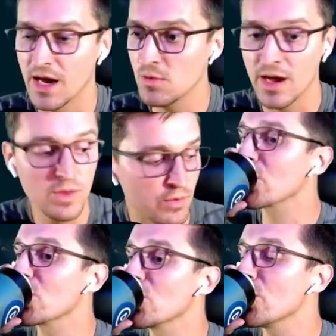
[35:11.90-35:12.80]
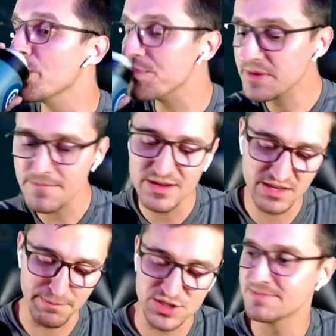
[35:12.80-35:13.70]
so an actual dragon is out
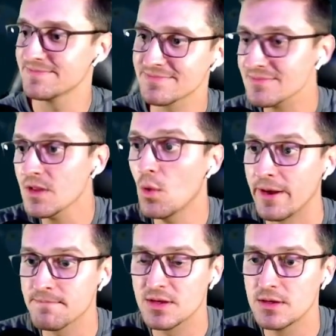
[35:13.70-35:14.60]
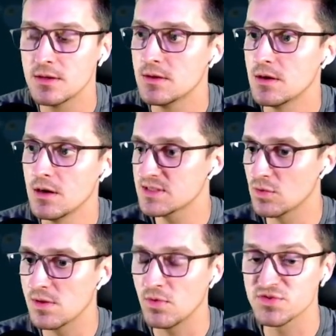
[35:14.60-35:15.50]
next. Salamance is a
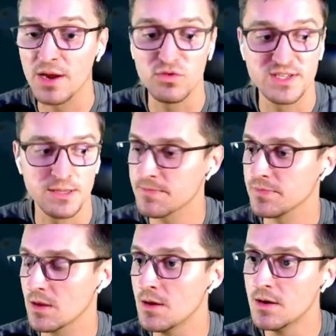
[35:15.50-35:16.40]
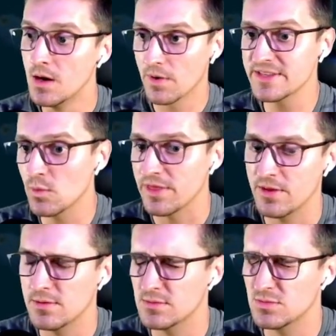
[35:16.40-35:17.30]
very intimidating Pokemon overall,
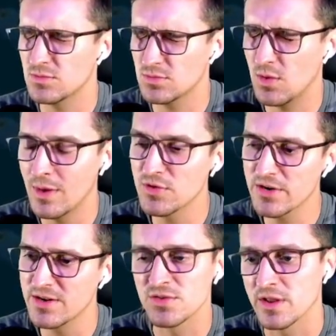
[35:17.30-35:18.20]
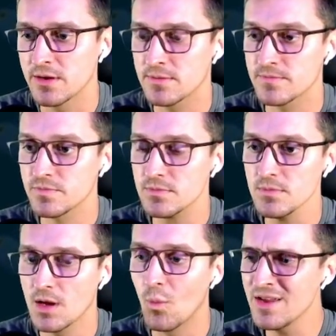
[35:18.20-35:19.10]
so I bring out Crustle in order
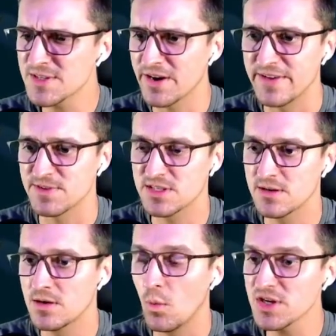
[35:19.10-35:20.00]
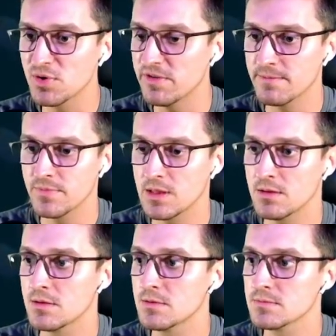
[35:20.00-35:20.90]
to hit it with a rock move if possible.
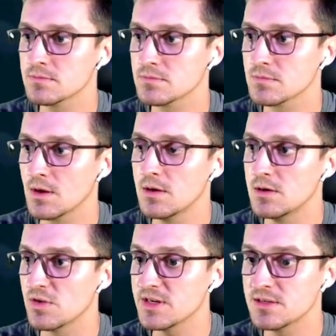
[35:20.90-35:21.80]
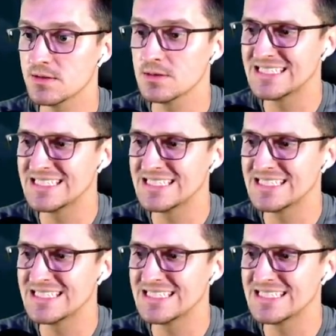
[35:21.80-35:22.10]
Salamance starts with